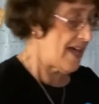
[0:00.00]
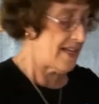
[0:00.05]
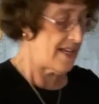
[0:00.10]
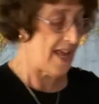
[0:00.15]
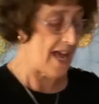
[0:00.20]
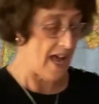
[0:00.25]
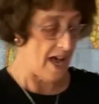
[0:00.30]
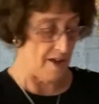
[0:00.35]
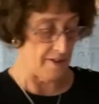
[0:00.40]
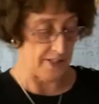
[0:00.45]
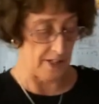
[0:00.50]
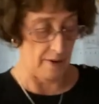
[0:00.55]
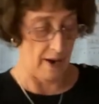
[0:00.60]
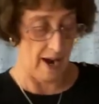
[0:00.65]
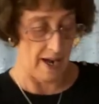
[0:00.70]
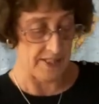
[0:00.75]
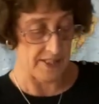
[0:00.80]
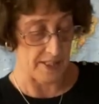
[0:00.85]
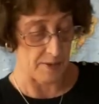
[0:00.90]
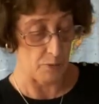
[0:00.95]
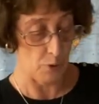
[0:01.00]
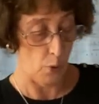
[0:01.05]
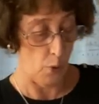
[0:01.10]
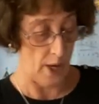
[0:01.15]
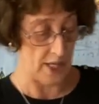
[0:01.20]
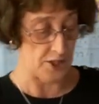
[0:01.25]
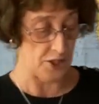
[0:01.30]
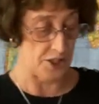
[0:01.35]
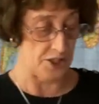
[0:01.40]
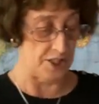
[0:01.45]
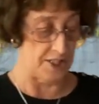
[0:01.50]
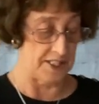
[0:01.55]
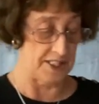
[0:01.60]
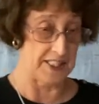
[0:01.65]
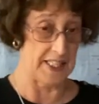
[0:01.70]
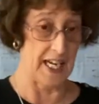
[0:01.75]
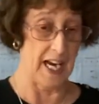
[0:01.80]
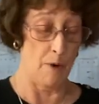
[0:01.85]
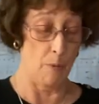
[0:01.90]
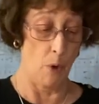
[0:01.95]
Now, there are some questions
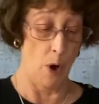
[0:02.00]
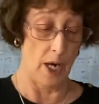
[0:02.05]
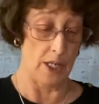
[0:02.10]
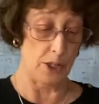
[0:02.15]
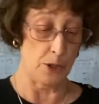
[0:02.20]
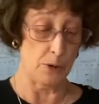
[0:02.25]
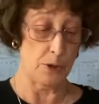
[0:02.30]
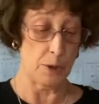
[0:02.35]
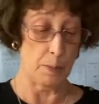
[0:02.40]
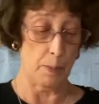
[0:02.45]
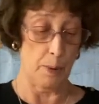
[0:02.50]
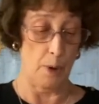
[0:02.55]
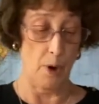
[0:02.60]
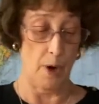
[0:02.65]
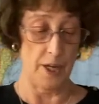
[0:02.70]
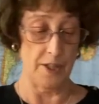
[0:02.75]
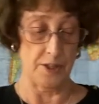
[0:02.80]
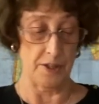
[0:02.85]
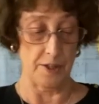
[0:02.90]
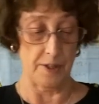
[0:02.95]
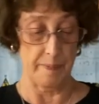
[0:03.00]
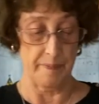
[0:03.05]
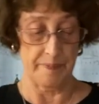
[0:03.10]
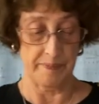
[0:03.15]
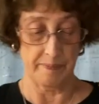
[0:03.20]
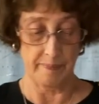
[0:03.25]
that I want you to ponder.